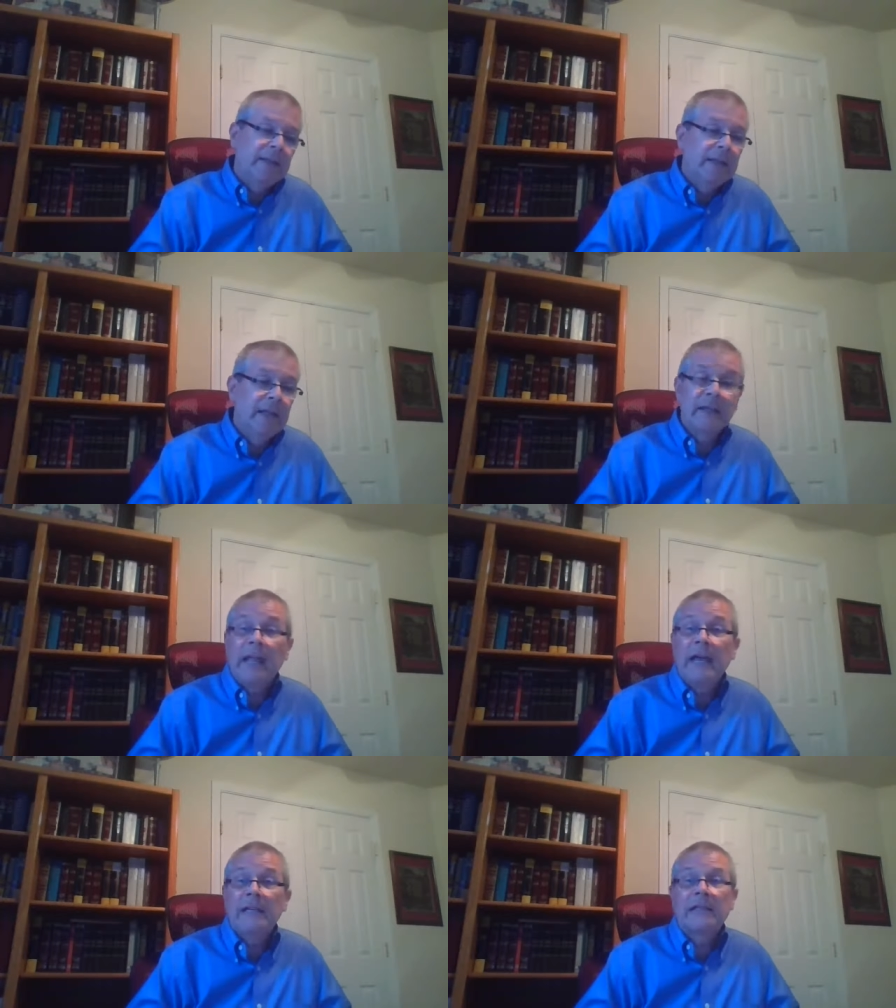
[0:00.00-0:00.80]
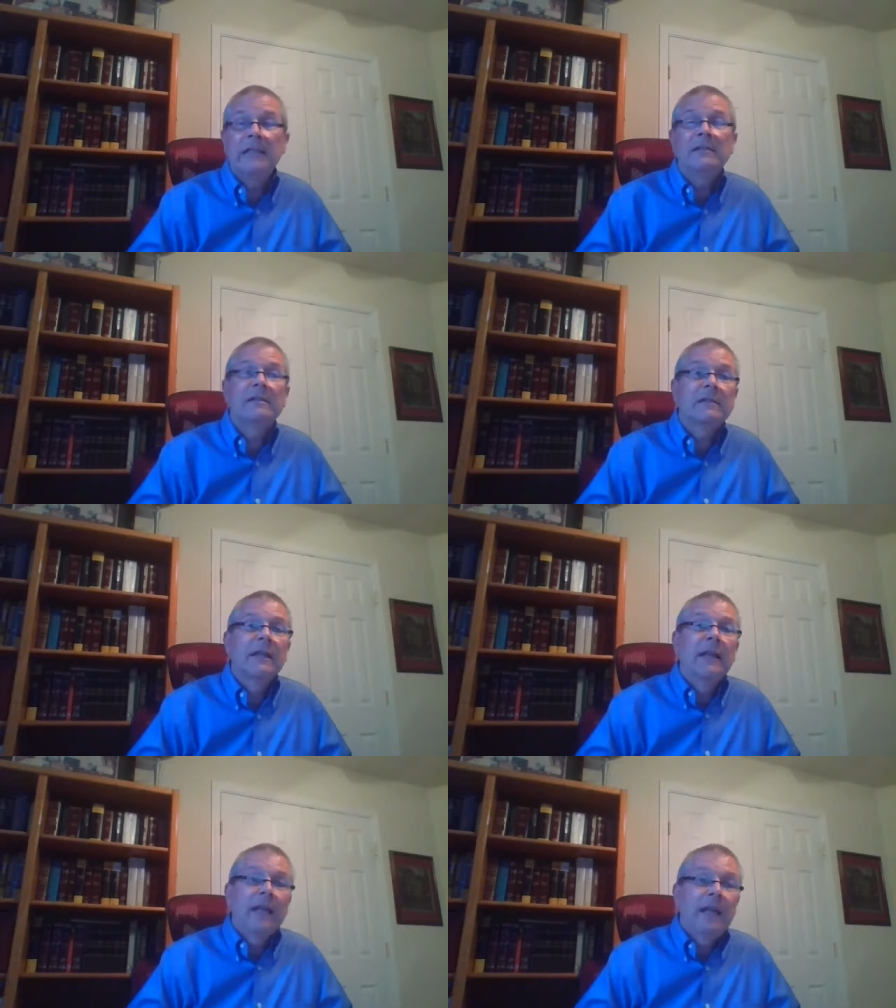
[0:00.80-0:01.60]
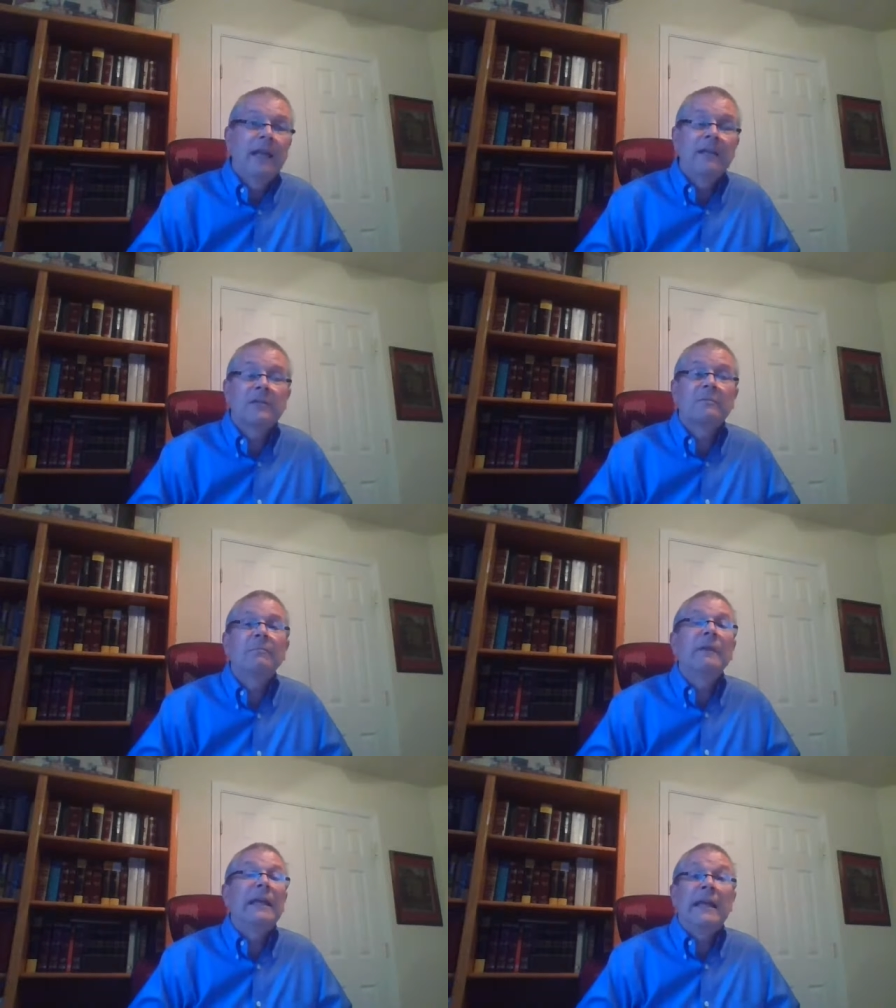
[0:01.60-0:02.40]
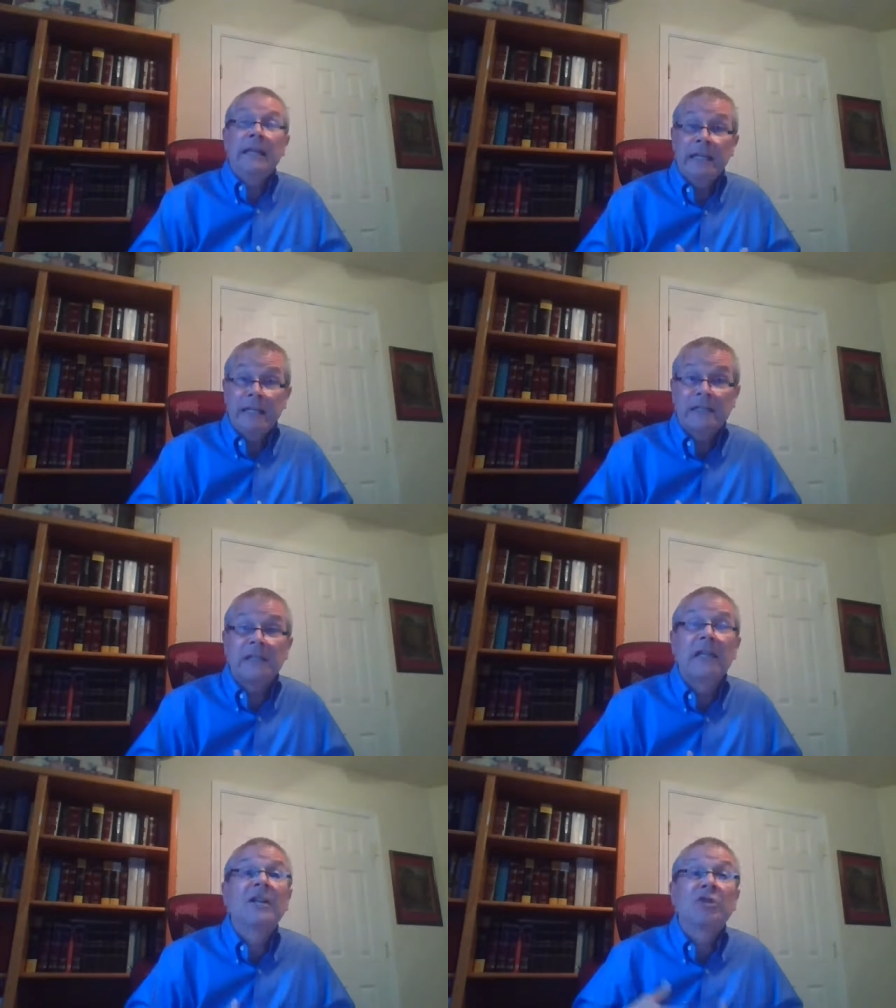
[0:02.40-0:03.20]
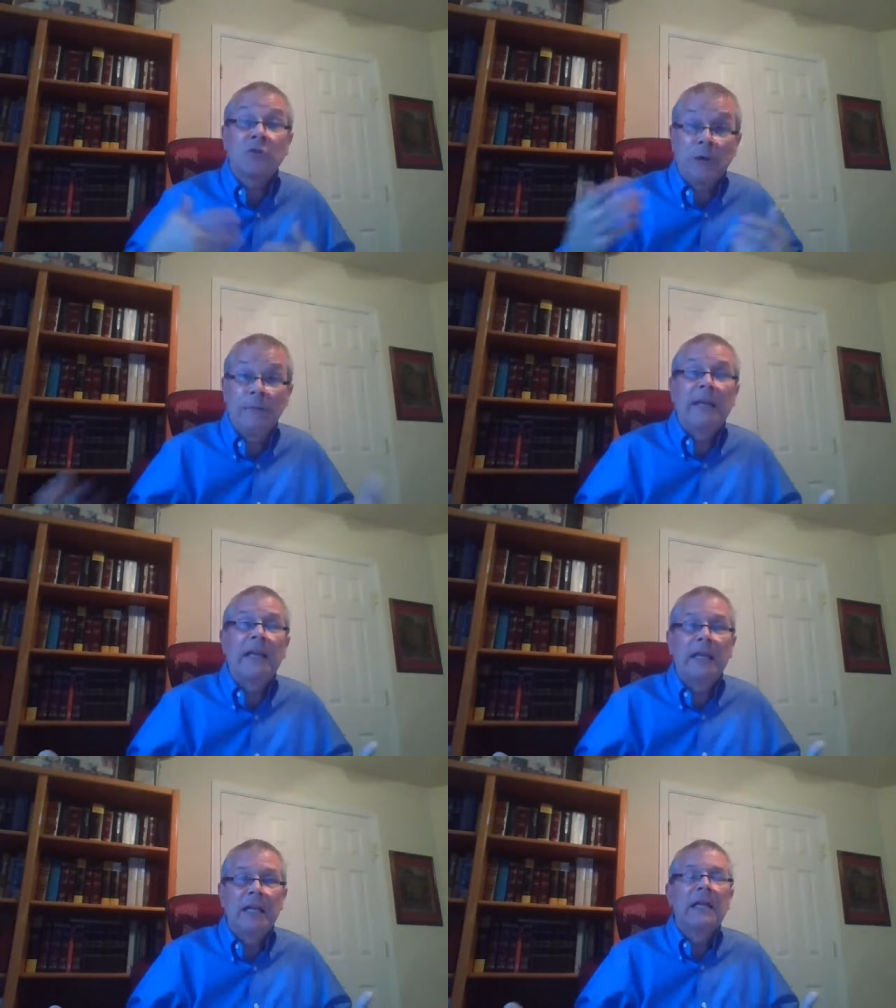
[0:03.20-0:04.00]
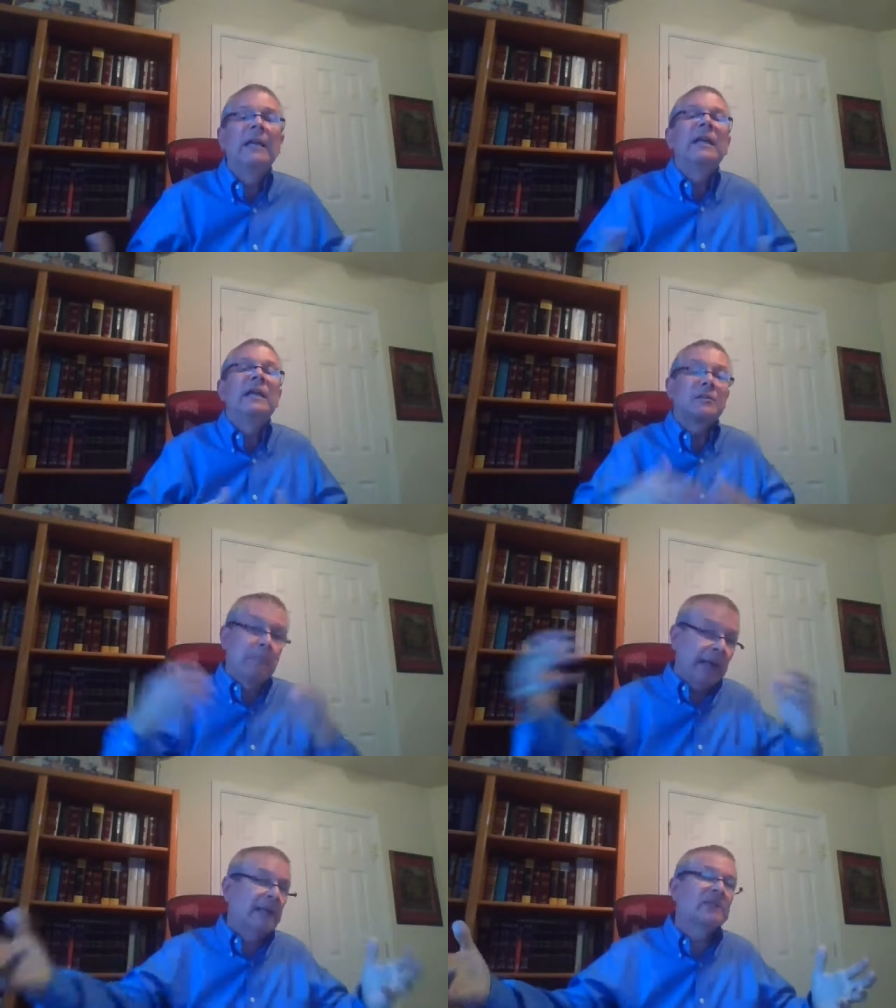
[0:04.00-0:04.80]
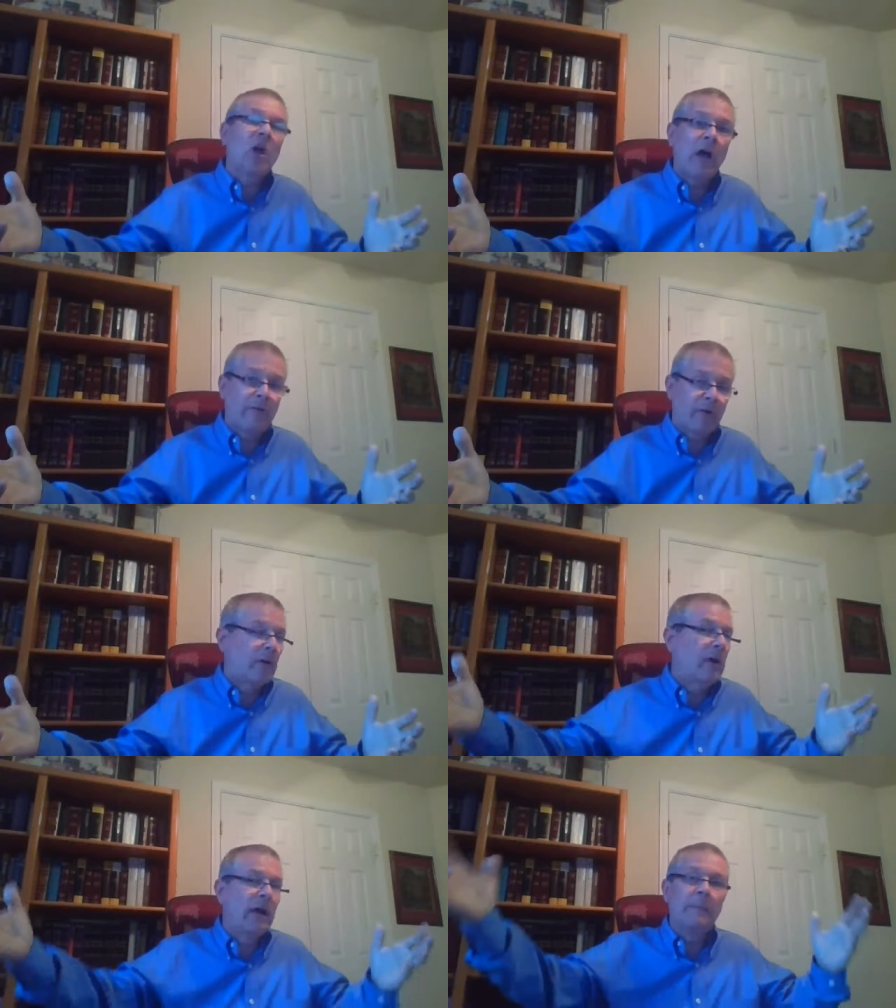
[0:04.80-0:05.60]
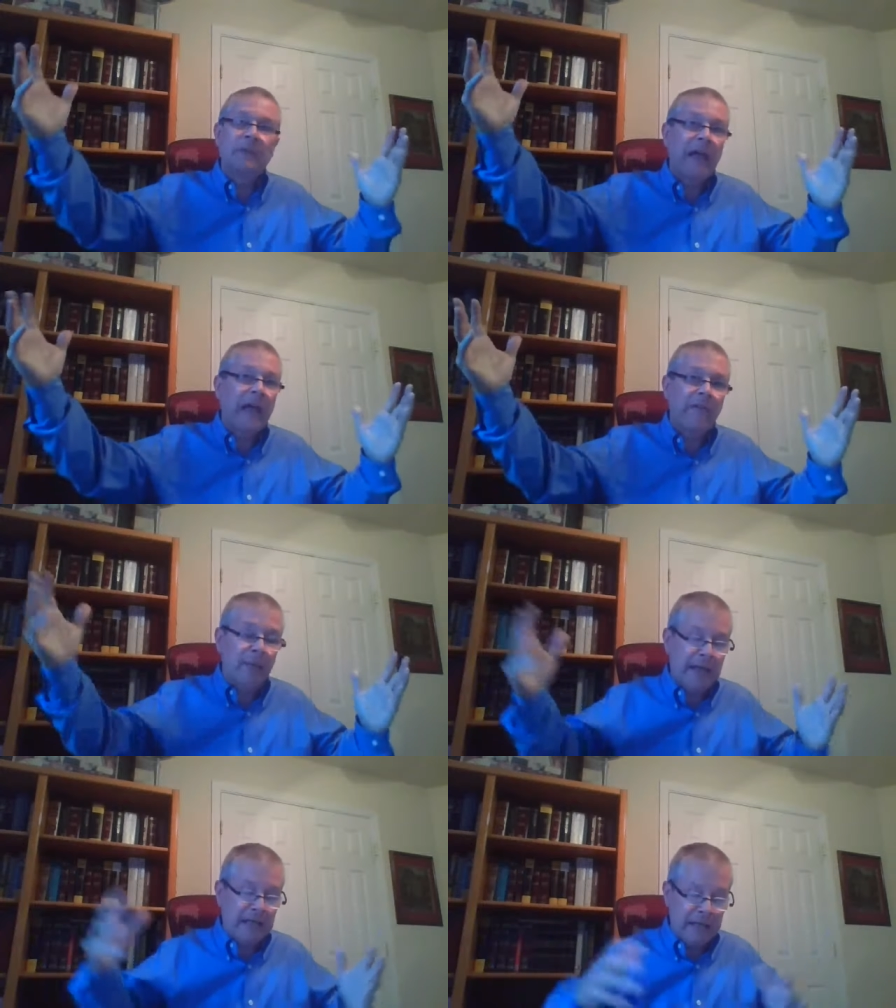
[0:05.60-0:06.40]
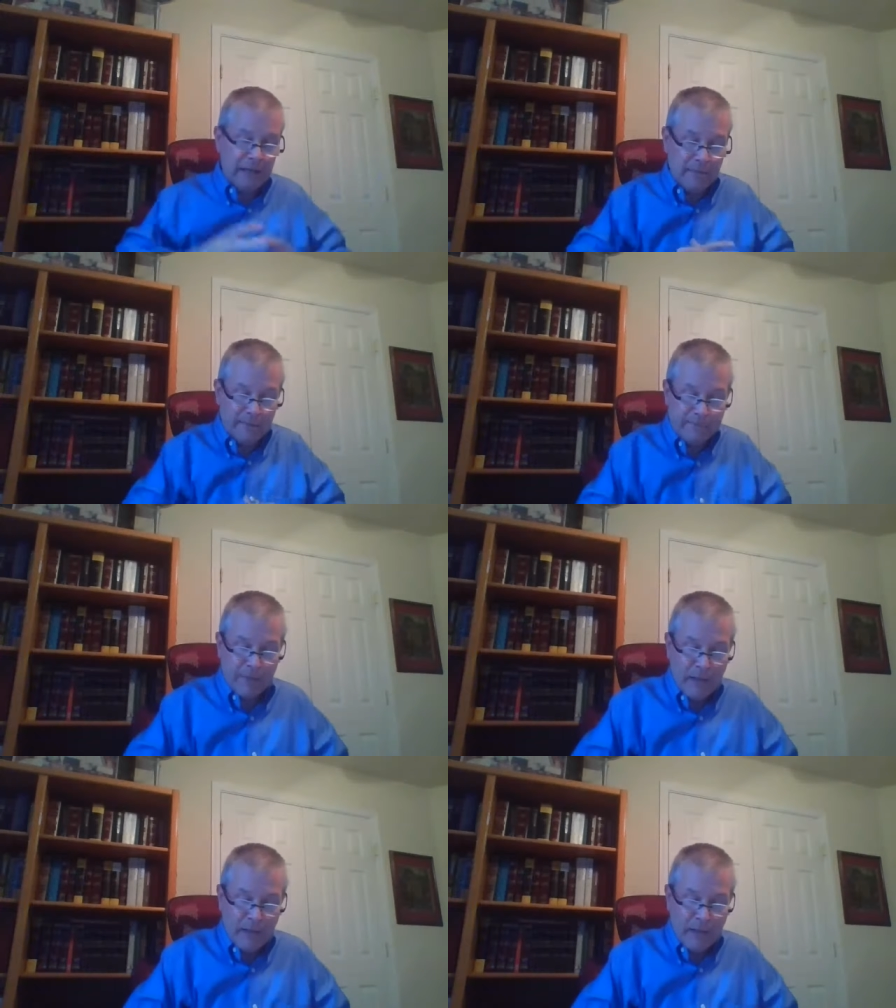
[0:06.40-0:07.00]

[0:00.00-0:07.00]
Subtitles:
nonetheless, he's in his extremity. He's made his offer, up to half my kingdom.